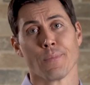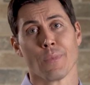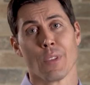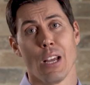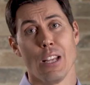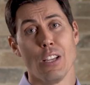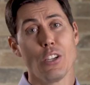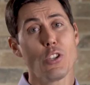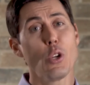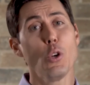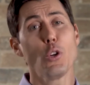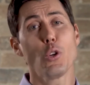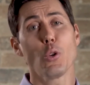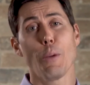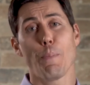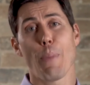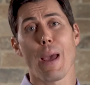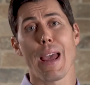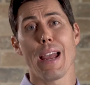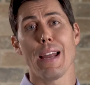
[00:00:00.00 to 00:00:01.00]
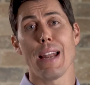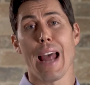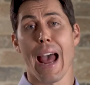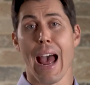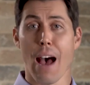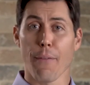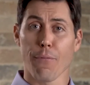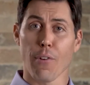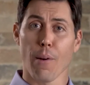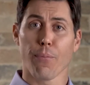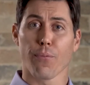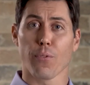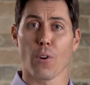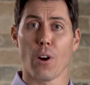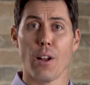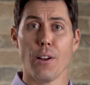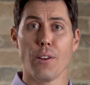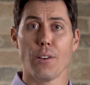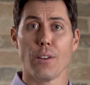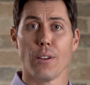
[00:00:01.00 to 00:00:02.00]
And this is usually paid half up
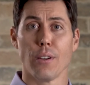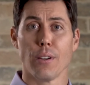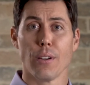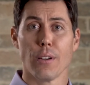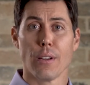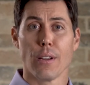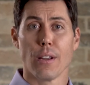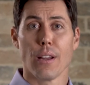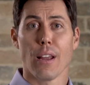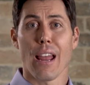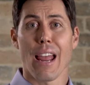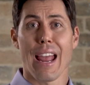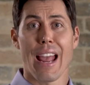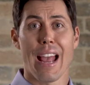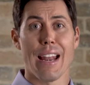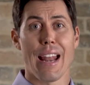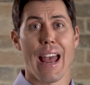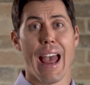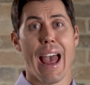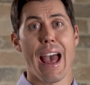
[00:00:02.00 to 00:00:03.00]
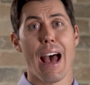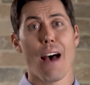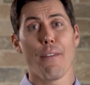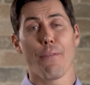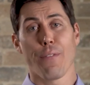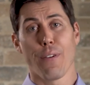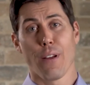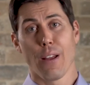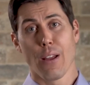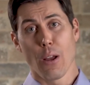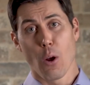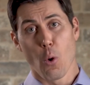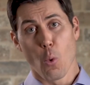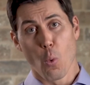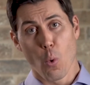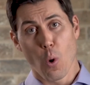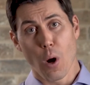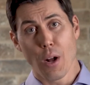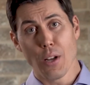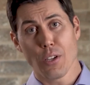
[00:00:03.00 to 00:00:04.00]
front and half
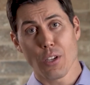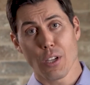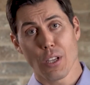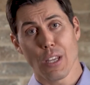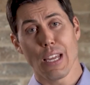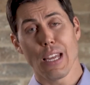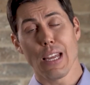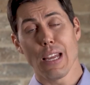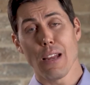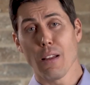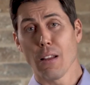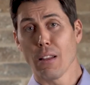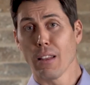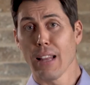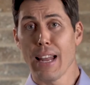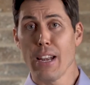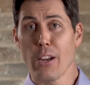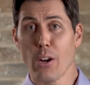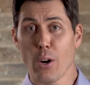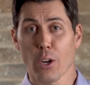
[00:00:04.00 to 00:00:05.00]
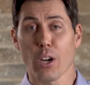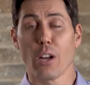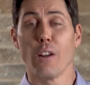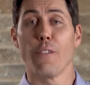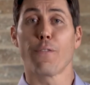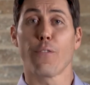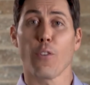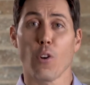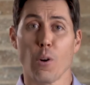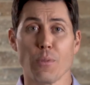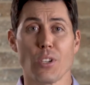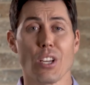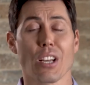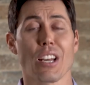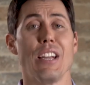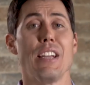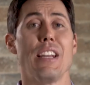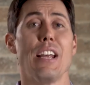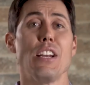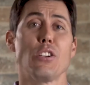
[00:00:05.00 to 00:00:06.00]
once the lender confirms the
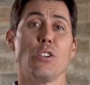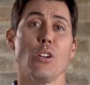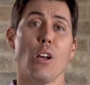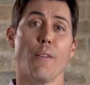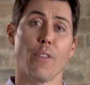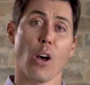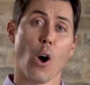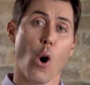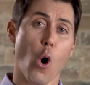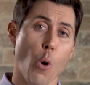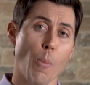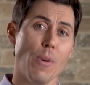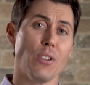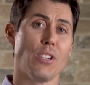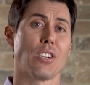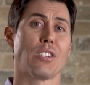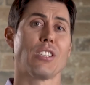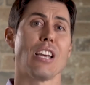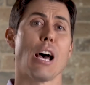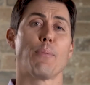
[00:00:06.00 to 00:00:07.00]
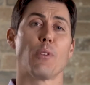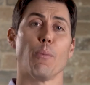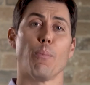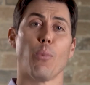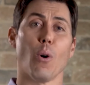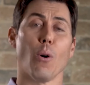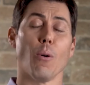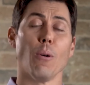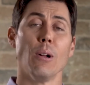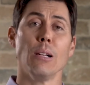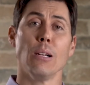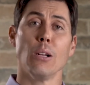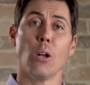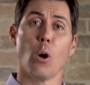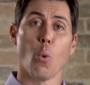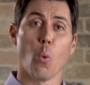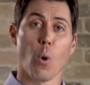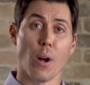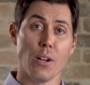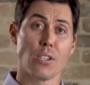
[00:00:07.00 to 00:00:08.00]
condition of the home is acceptable
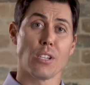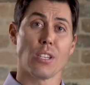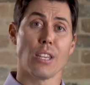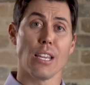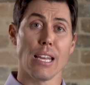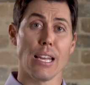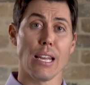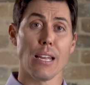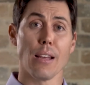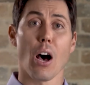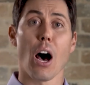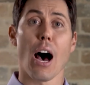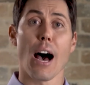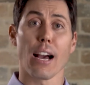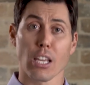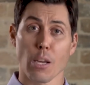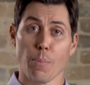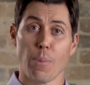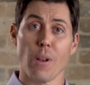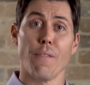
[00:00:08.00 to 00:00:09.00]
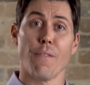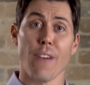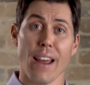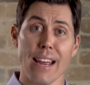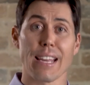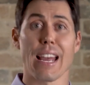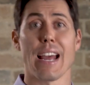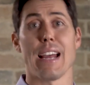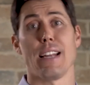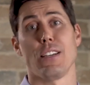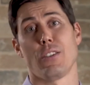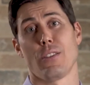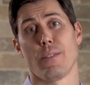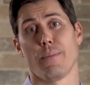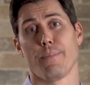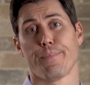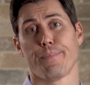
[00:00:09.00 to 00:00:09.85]
once the occupant vacates.